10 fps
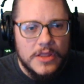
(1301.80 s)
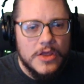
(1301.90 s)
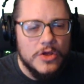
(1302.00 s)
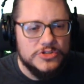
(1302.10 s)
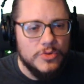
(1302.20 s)

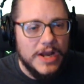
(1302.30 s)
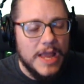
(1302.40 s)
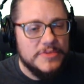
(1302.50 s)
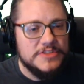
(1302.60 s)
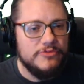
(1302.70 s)
So what
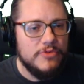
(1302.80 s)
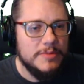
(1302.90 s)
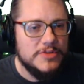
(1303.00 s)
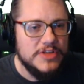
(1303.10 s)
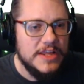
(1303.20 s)
happens if one of
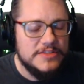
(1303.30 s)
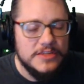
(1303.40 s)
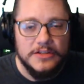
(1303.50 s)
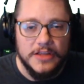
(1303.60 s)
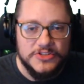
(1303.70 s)
the machines
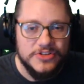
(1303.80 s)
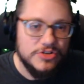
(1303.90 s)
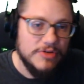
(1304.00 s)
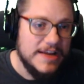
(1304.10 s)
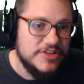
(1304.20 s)
in the cluster
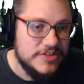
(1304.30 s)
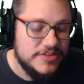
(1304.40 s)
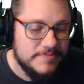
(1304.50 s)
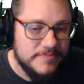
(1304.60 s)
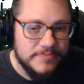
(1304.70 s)
crashes?